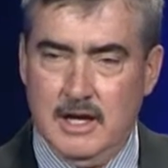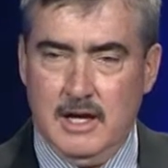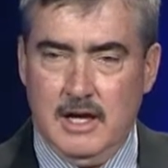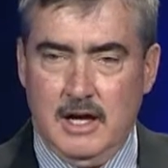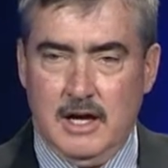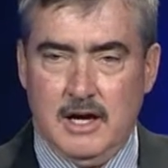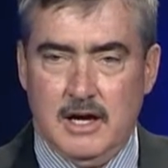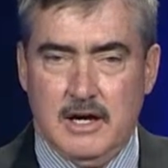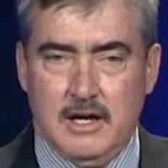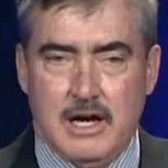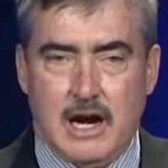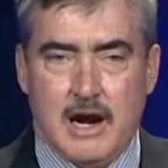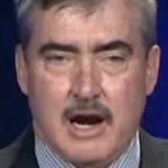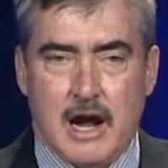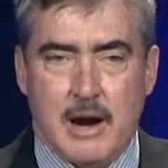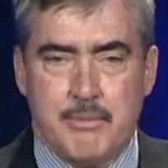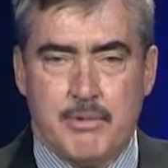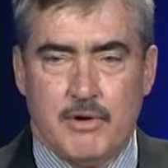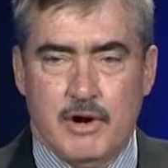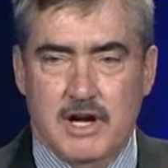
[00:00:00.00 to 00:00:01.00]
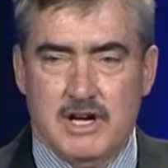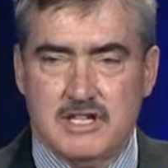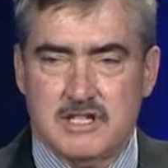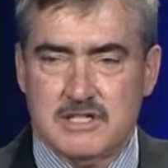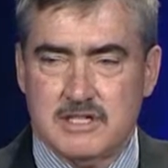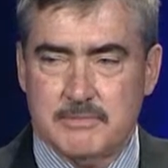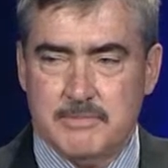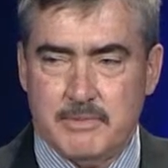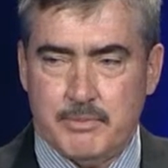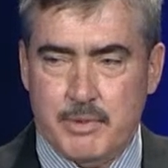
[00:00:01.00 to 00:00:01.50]
our operations.
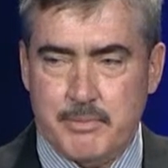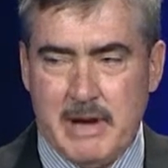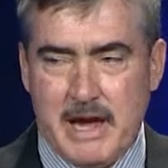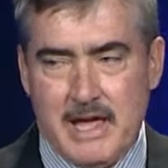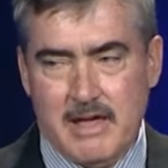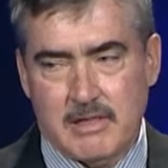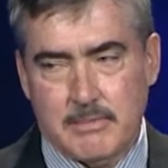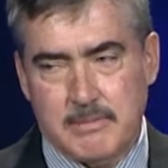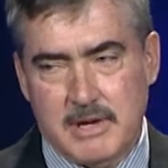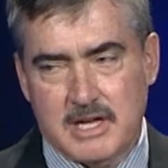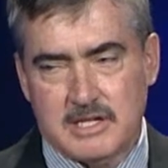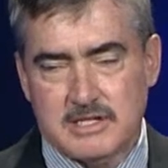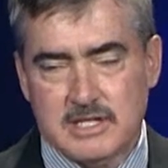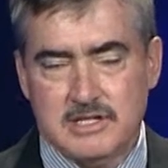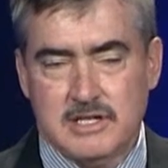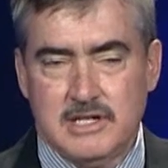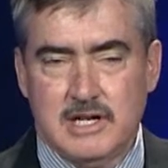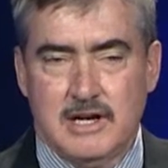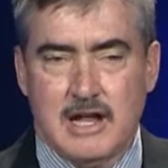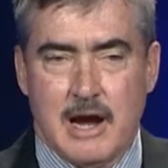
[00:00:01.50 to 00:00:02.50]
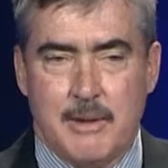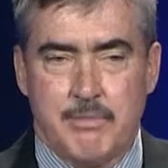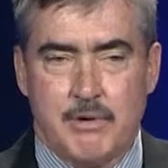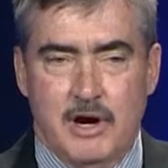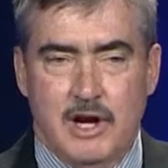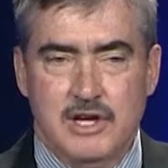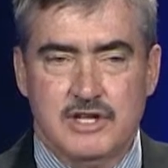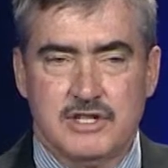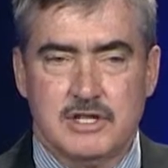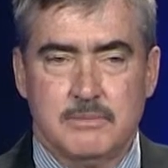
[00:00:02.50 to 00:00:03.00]
We may have the best engineered
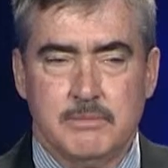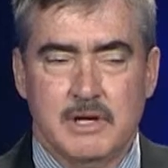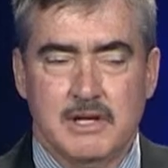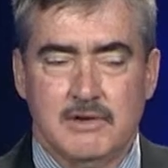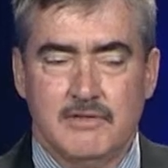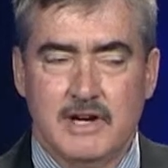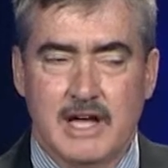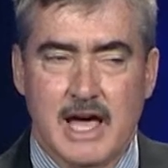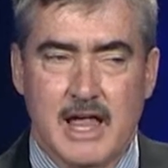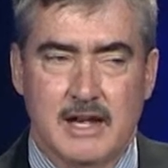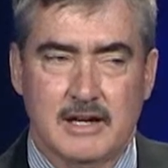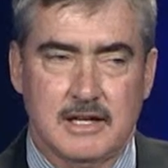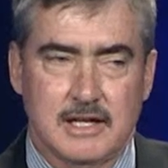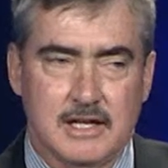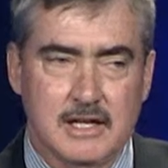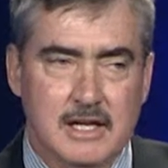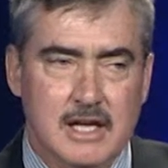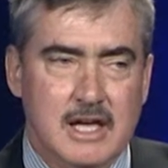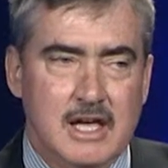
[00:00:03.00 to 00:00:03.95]
operation, but in reality,